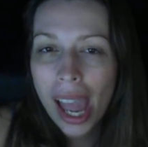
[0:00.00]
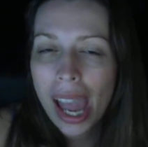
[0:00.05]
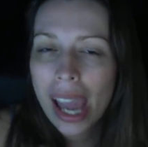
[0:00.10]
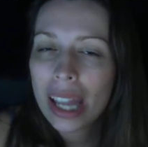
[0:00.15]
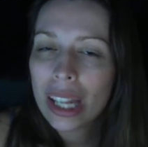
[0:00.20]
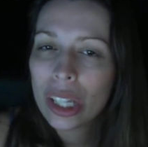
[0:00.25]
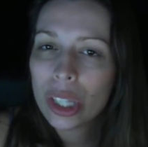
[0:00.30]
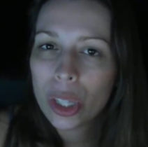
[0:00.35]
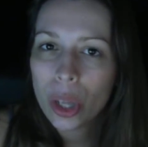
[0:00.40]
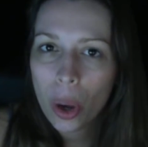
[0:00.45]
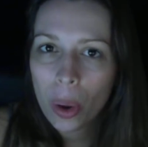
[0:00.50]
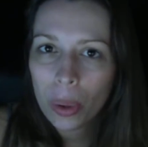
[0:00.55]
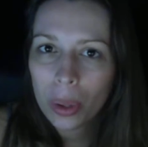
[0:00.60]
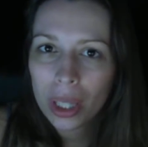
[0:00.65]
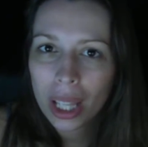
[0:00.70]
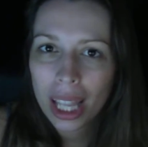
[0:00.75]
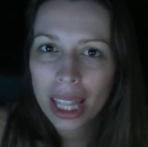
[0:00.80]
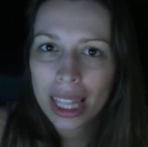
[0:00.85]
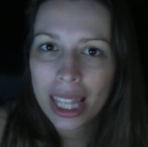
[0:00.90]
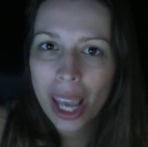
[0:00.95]
and
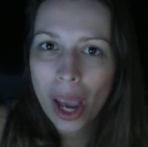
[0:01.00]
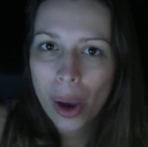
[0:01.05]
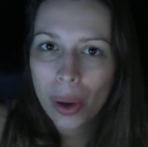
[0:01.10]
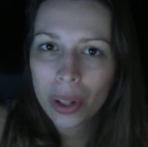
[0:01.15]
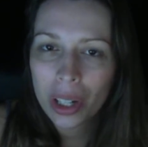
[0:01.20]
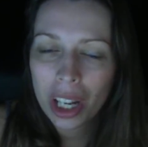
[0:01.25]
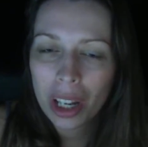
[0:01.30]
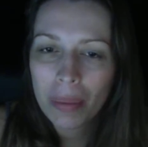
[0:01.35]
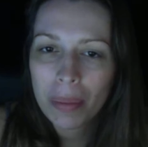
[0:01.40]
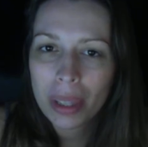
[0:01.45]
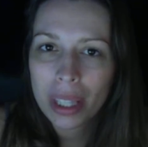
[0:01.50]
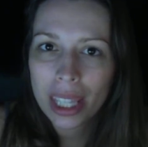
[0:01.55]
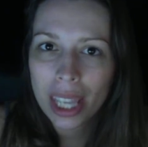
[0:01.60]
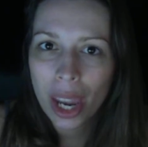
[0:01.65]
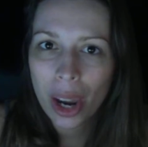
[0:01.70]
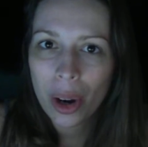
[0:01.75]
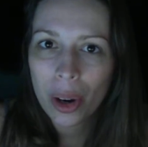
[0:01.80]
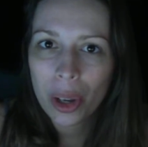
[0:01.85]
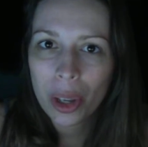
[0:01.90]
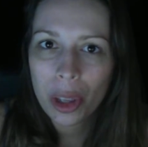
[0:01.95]
don't let the outcome
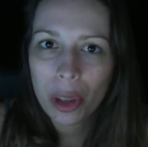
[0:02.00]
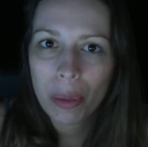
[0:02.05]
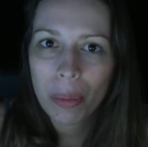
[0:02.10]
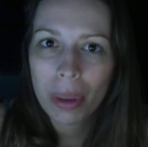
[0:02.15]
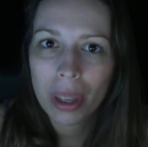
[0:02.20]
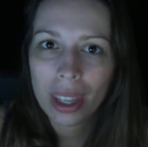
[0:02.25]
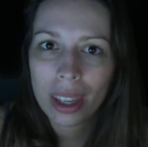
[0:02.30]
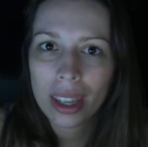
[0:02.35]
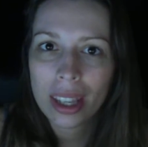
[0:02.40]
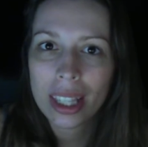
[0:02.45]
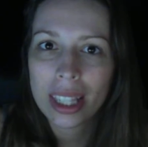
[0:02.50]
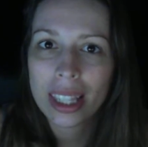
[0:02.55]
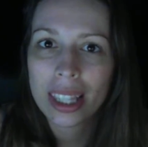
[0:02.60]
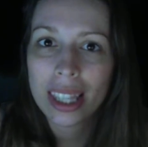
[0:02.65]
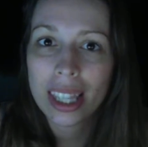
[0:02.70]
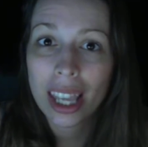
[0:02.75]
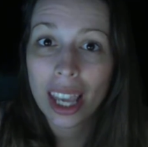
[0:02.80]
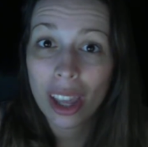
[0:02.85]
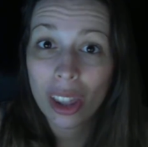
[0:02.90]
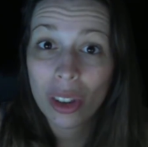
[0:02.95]
scare you, because
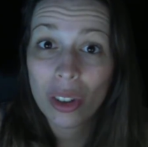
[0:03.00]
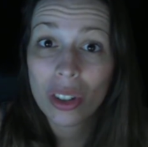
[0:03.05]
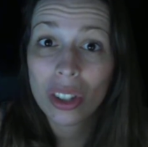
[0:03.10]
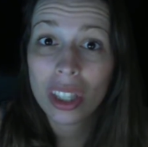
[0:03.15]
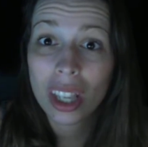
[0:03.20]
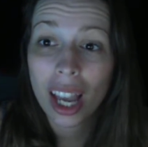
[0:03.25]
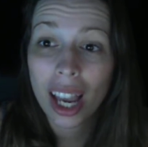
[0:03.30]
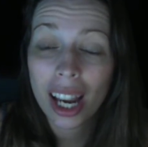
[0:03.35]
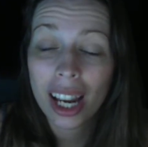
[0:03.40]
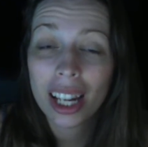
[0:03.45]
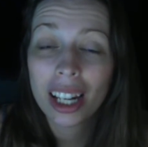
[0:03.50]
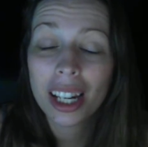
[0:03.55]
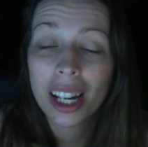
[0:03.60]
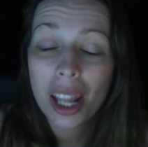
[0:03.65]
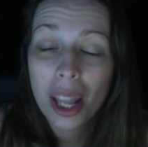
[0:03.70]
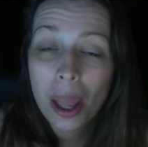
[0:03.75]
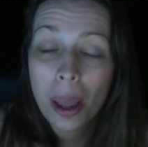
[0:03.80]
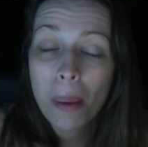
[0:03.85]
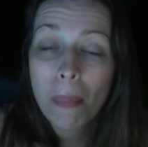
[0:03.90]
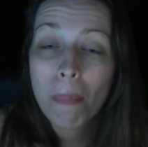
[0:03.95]
the other side
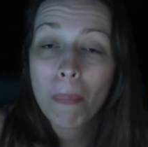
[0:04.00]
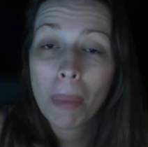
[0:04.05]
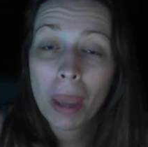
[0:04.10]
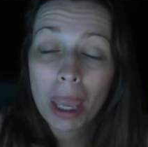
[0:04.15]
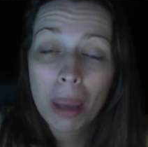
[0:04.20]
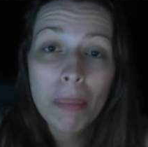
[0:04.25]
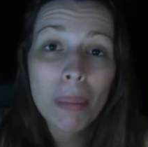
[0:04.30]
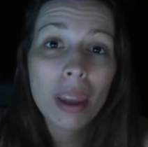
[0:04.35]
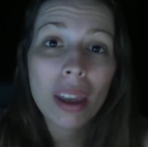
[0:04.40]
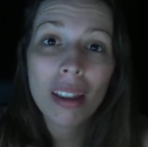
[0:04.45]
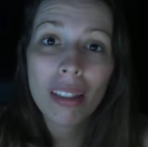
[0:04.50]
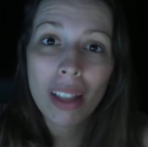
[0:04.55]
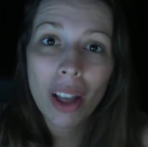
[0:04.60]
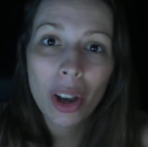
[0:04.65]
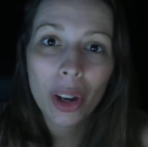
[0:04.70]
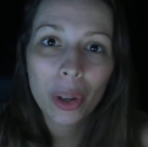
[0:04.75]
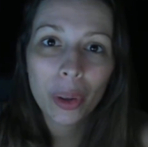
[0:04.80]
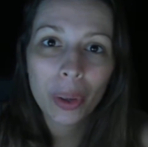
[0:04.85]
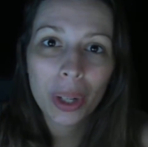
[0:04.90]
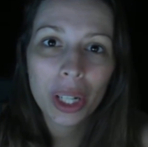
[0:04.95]
may be a
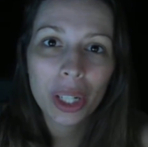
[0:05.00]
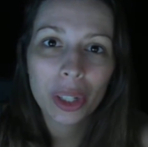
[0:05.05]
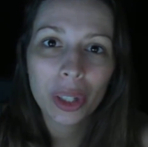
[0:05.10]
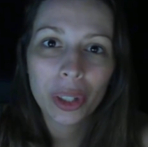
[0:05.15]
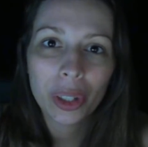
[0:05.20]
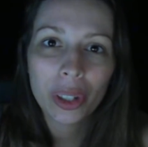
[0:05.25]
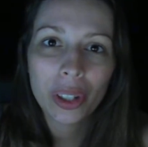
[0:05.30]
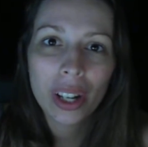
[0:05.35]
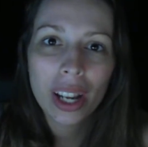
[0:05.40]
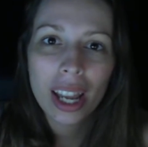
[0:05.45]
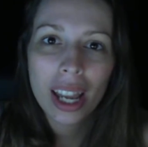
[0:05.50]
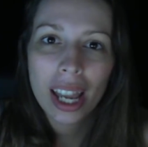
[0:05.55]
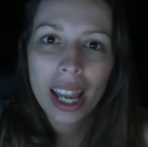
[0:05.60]
lot greener.